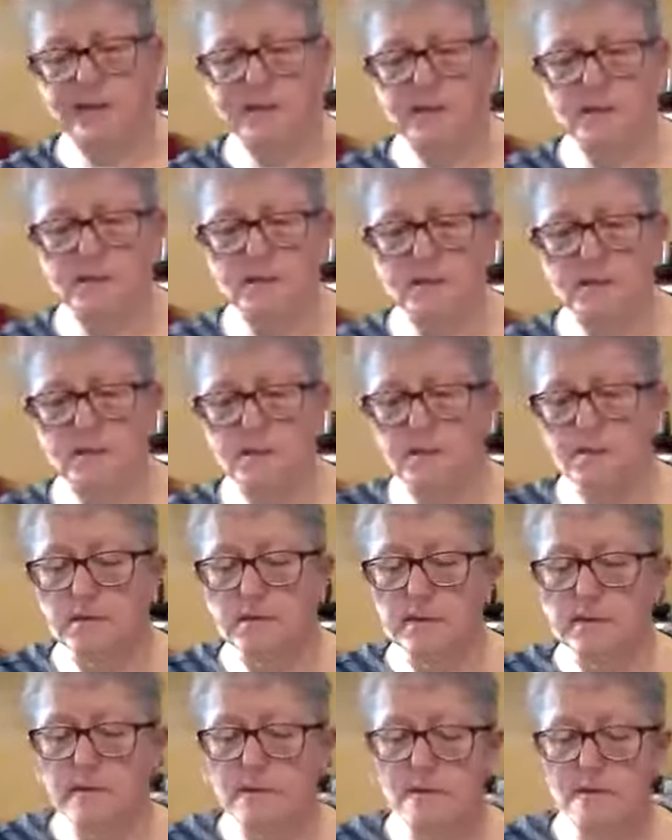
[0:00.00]
as
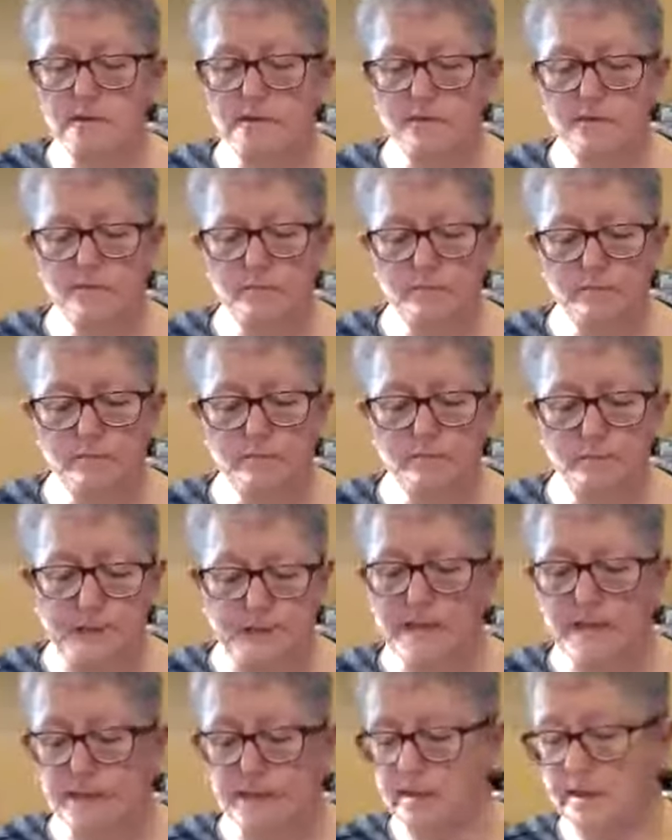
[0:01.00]

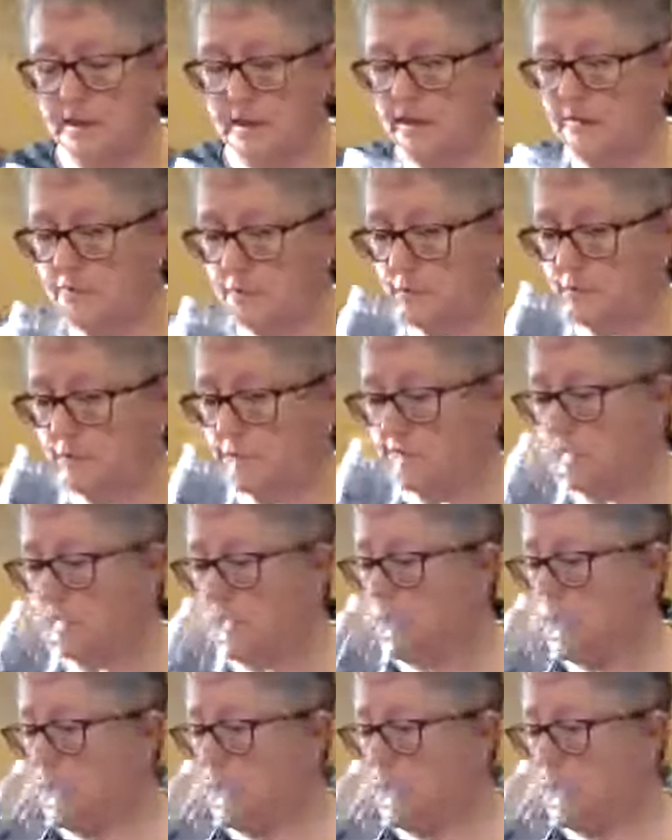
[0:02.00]
baking it in afterwards. So,